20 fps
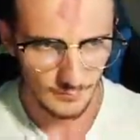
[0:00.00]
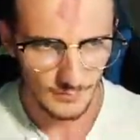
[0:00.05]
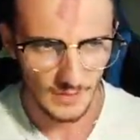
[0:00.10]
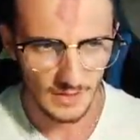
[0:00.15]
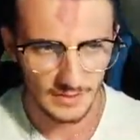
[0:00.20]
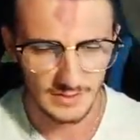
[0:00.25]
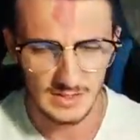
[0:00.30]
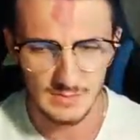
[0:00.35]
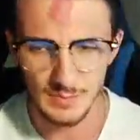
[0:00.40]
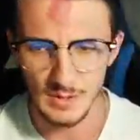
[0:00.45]

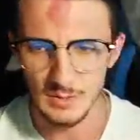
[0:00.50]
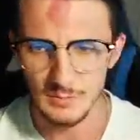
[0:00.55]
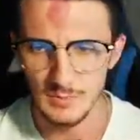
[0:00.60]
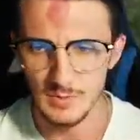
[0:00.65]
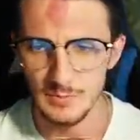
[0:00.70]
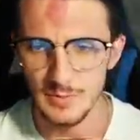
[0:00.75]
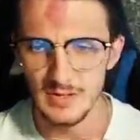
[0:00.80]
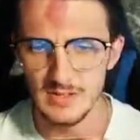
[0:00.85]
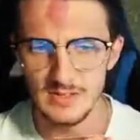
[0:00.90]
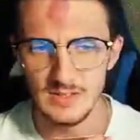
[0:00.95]
Despite me
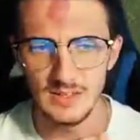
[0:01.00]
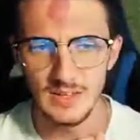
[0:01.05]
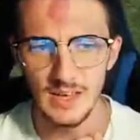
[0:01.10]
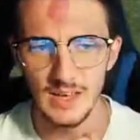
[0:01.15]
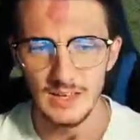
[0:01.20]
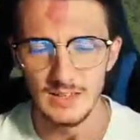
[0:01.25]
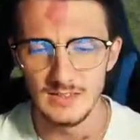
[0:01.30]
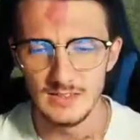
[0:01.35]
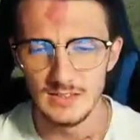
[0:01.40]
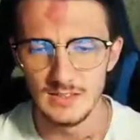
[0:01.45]
pacing
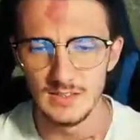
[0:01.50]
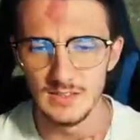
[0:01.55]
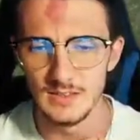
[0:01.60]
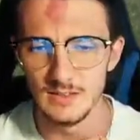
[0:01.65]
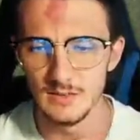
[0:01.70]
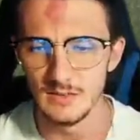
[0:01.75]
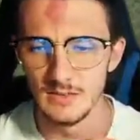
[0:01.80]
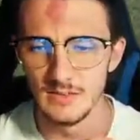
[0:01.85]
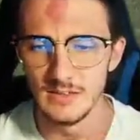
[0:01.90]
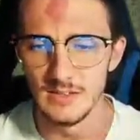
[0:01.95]
eighty
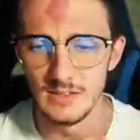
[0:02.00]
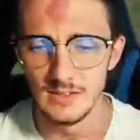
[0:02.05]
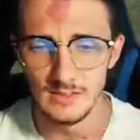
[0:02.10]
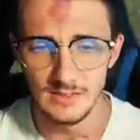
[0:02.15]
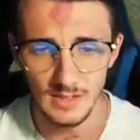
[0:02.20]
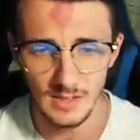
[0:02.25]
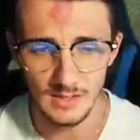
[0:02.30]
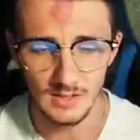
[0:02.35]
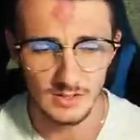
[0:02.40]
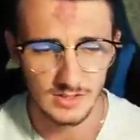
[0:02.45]
the
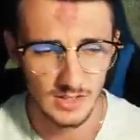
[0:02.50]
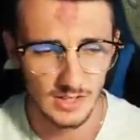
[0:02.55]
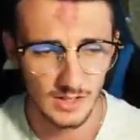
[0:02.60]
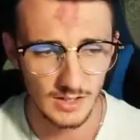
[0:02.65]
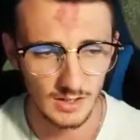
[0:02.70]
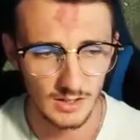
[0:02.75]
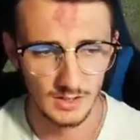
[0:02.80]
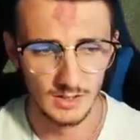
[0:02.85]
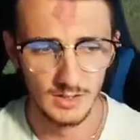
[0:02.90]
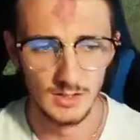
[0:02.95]
entire
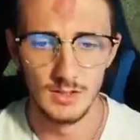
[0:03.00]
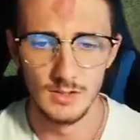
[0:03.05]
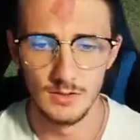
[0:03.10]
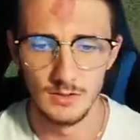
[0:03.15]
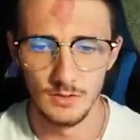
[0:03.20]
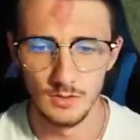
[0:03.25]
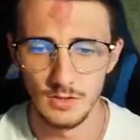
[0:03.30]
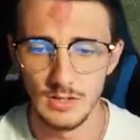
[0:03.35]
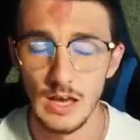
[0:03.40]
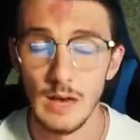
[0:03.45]
day,
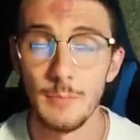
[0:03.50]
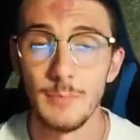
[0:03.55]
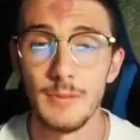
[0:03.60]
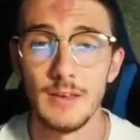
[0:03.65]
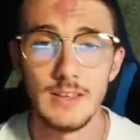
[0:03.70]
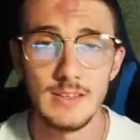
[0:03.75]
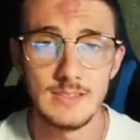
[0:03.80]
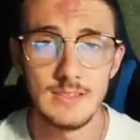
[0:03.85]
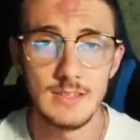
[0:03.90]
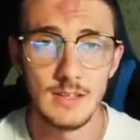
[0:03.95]
the gap
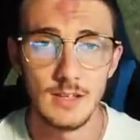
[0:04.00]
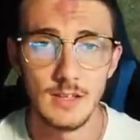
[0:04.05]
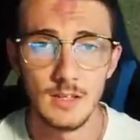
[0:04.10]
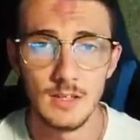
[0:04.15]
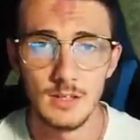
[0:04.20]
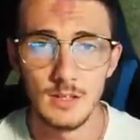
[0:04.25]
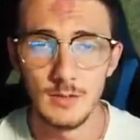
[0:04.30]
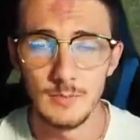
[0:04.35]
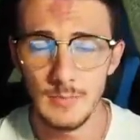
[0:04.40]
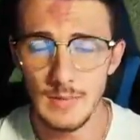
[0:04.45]
is
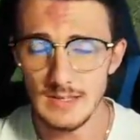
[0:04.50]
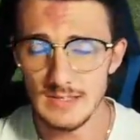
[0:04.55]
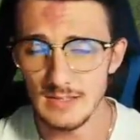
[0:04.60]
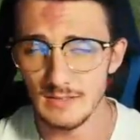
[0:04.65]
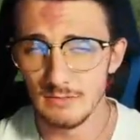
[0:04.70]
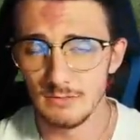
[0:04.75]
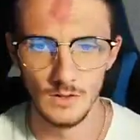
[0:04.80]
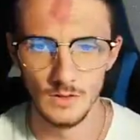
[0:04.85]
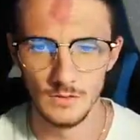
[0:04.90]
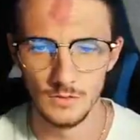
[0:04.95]

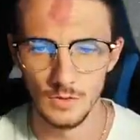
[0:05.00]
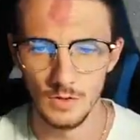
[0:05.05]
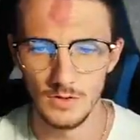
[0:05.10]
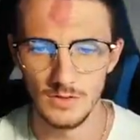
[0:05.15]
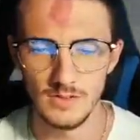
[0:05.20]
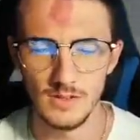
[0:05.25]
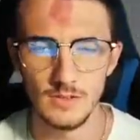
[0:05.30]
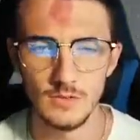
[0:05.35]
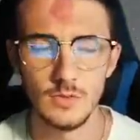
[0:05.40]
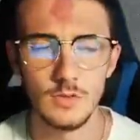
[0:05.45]
massive. So I
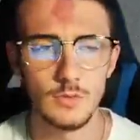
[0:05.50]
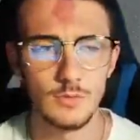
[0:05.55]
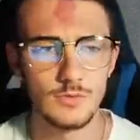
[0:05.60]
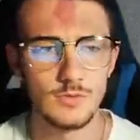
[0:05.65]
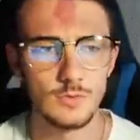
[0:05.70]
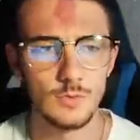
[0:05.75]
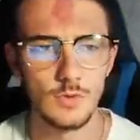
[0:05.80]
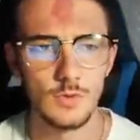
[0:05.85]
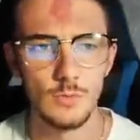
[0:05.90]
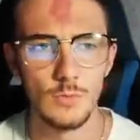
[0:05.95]
decided to increase
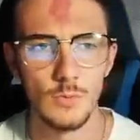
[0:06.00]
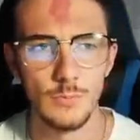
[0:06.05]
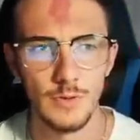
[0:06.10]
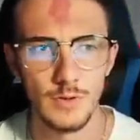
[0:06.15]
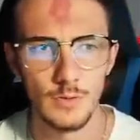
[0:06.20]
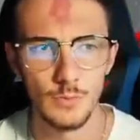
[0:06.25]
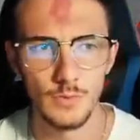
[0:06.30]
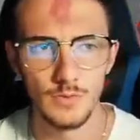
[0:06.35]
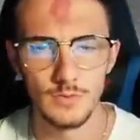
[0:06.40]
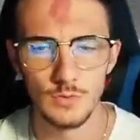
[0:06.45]
the rhythm a
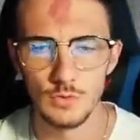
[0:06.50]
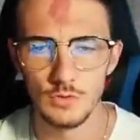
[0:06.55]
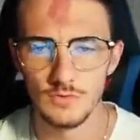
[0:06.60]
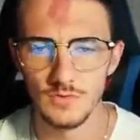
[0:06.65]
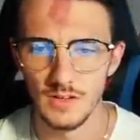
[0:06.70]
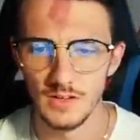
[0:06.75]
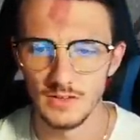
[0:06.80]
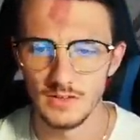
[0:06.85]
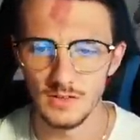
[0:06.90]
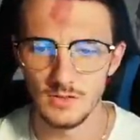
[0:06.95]
bit with
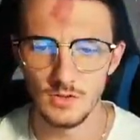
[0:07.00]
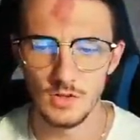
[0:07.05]
Tuesvelt.